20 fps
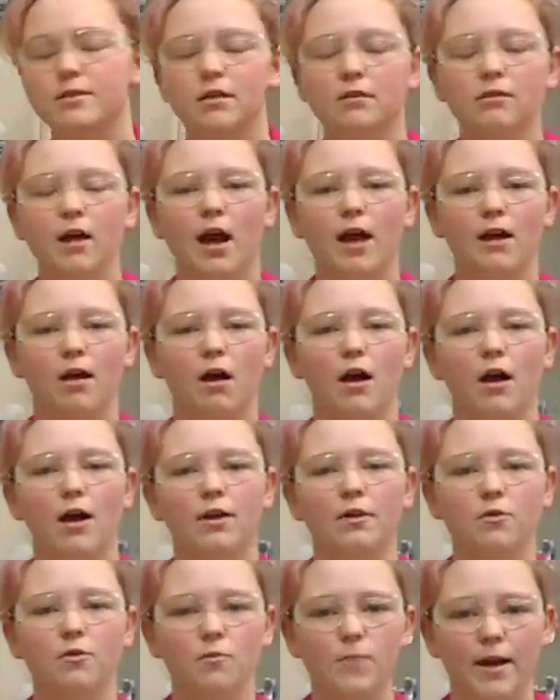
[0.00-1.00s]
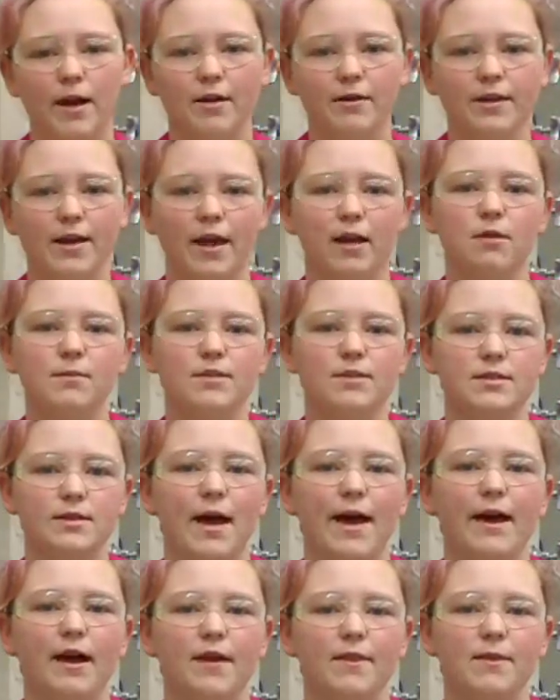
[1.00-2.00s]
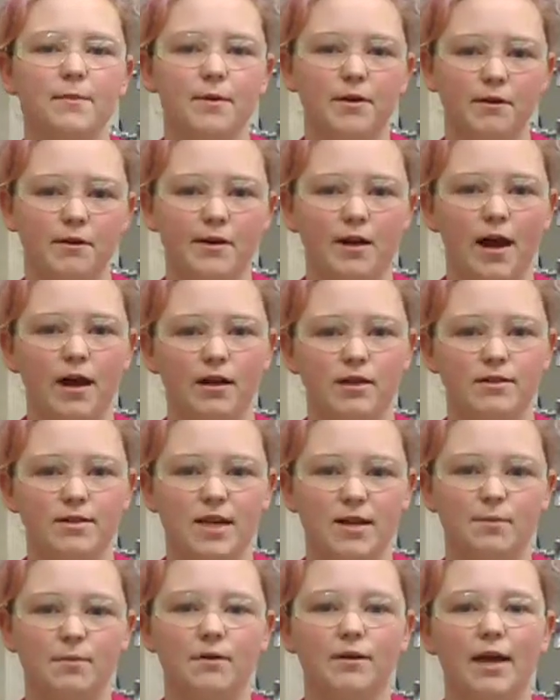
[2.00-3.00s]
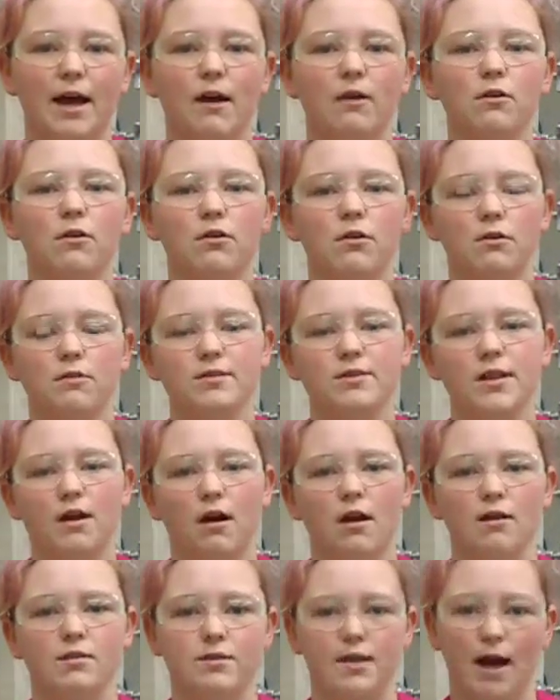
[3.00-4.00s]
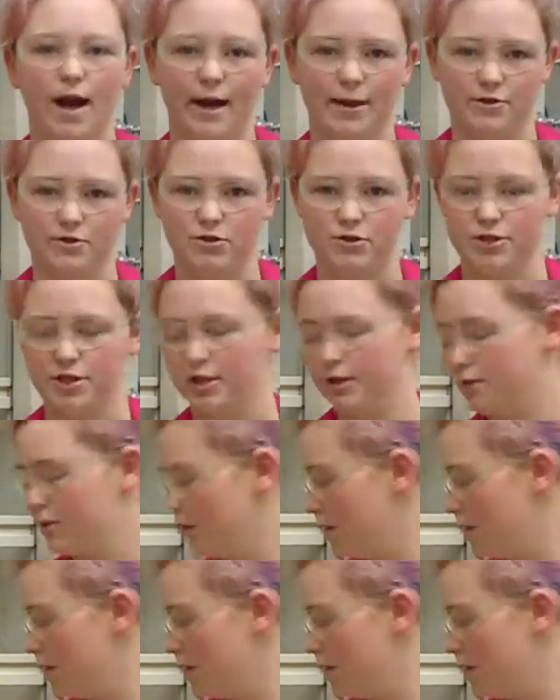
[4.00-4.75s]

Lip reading: a lot on where the elements lie on the periodic table and how close they are to hydrogen.